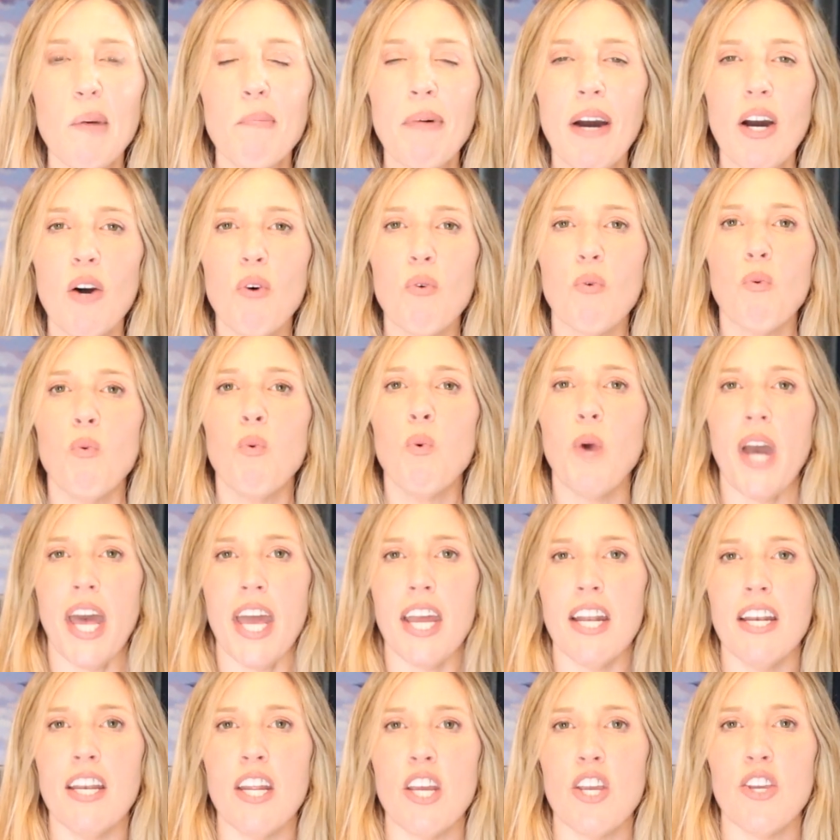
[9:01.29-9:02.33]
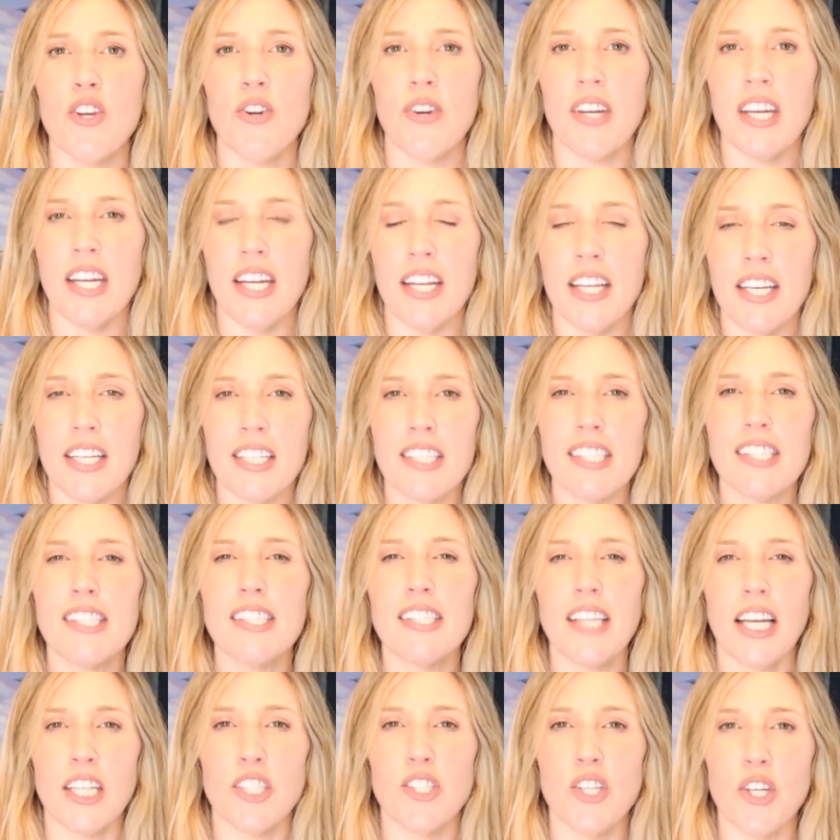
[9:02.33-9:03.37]
about when you're eating
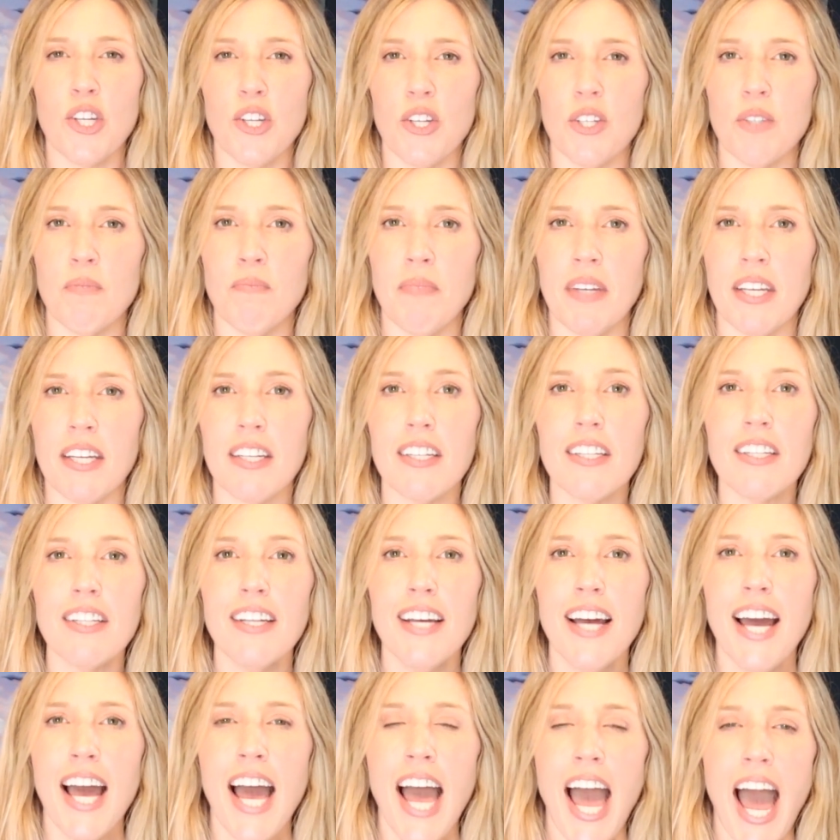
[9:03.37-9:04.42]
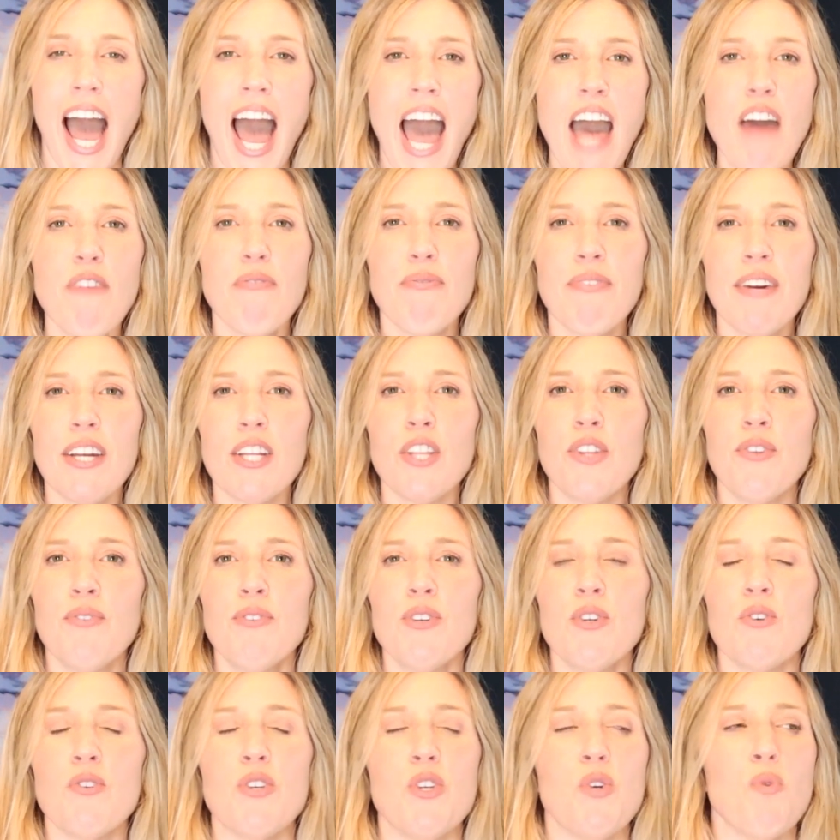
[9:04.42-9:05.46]
such a good meal, halfway
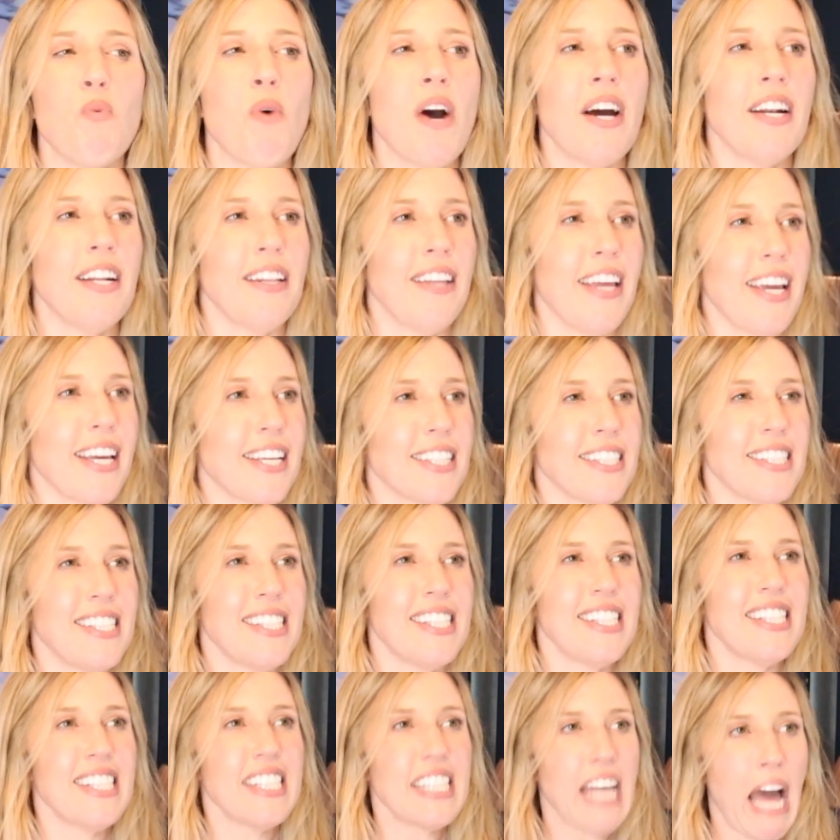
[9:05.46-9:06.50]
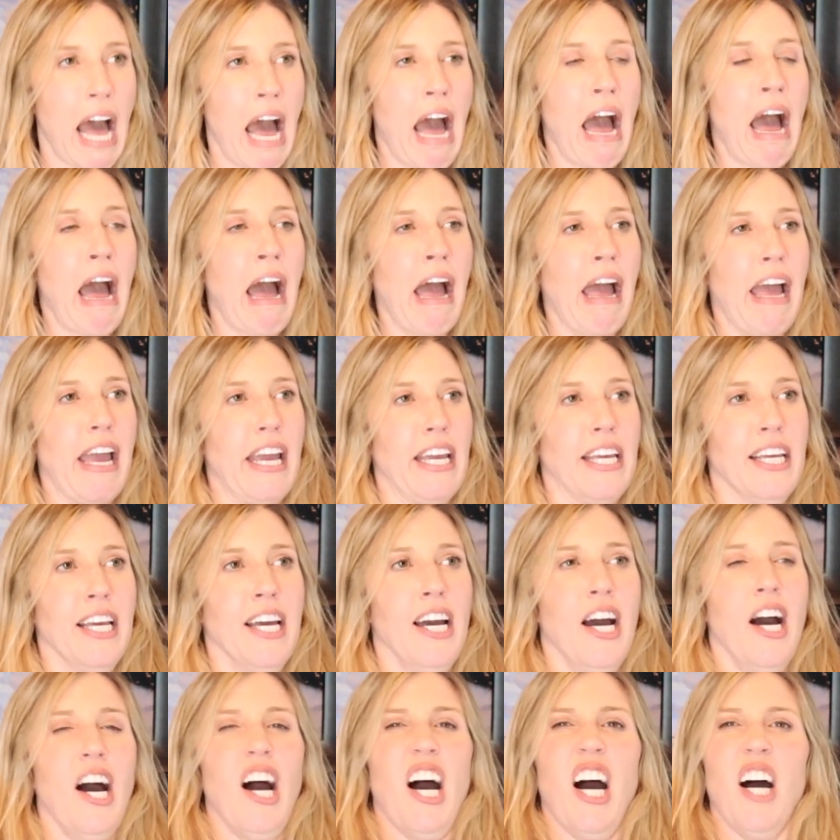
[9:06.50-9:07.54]
through you want to sigh,
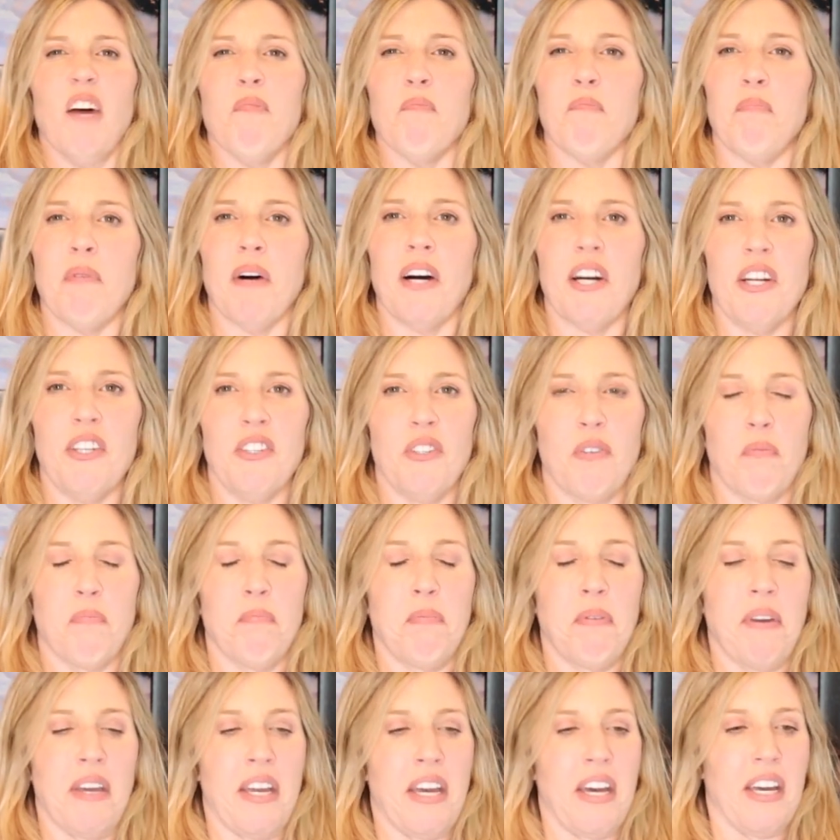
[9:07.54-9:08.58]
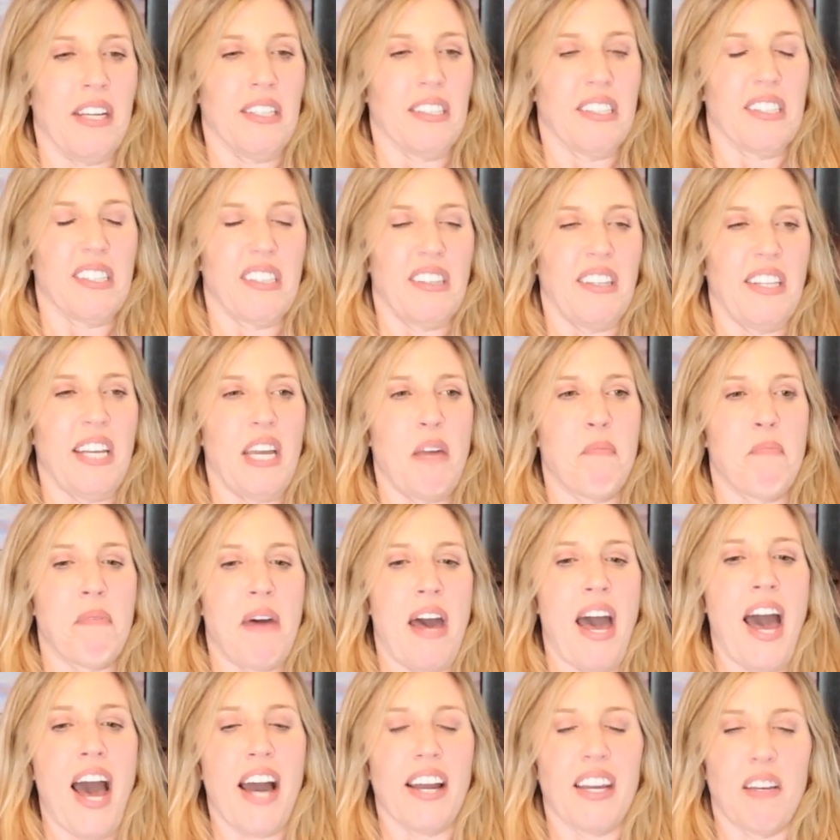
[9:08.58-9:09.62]
unbutton your pants, lay
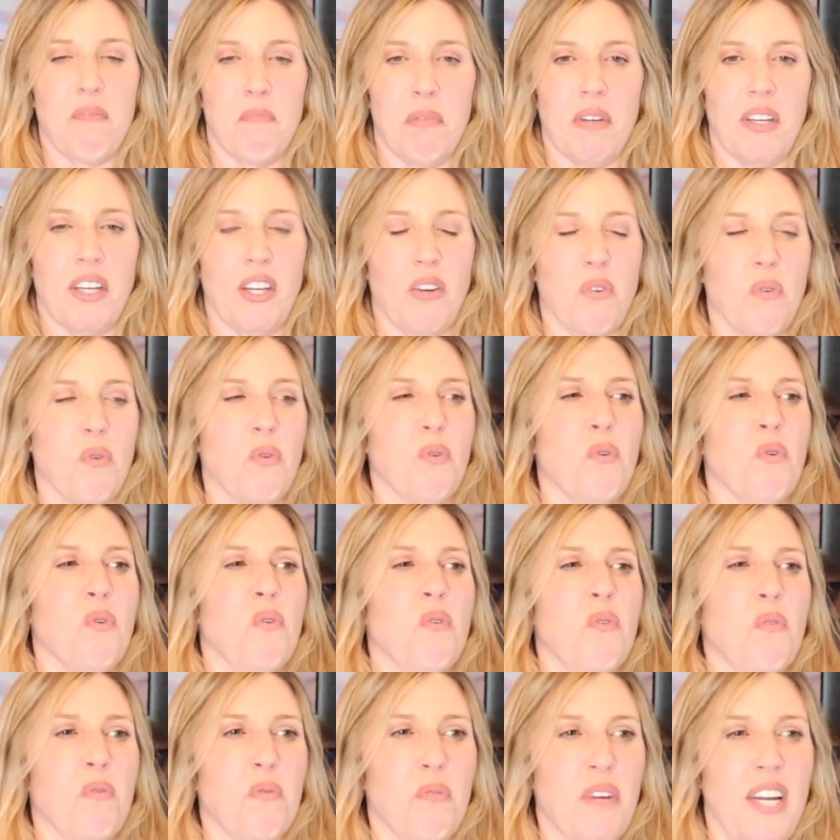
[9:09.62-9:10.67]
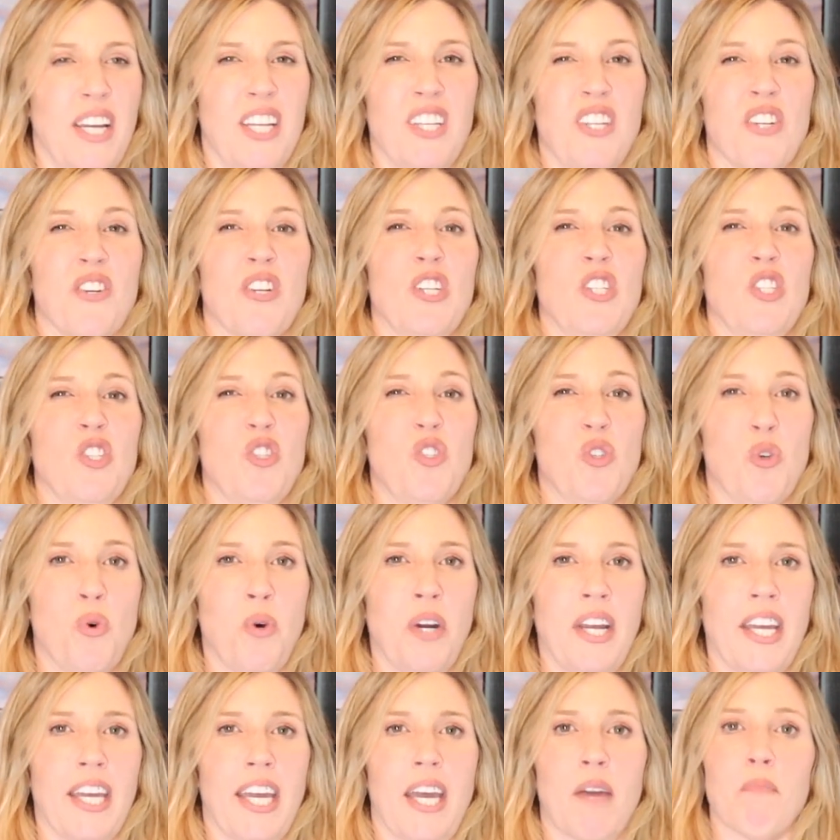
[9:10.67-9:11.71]
back and be like, whew, and you're
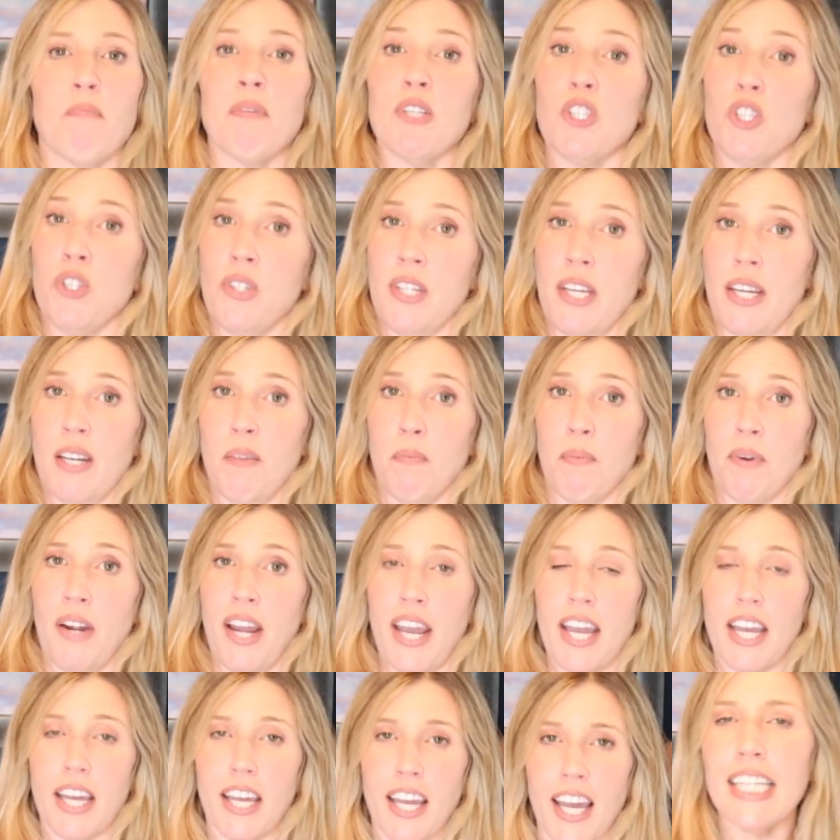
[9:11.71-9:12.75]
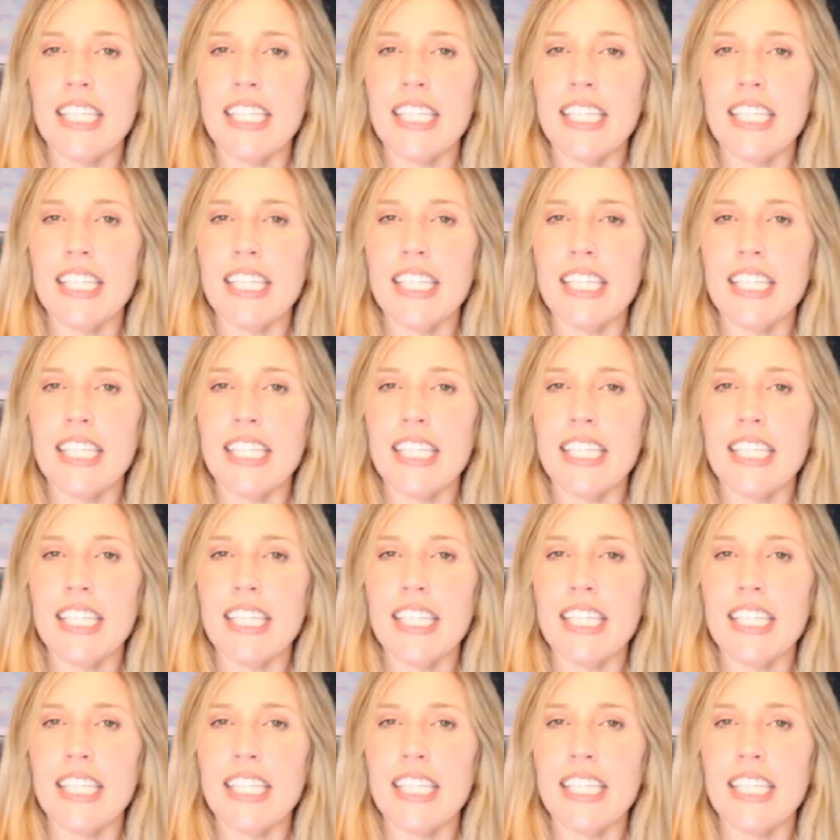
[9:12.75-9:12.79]
enjoying it, but you need a break.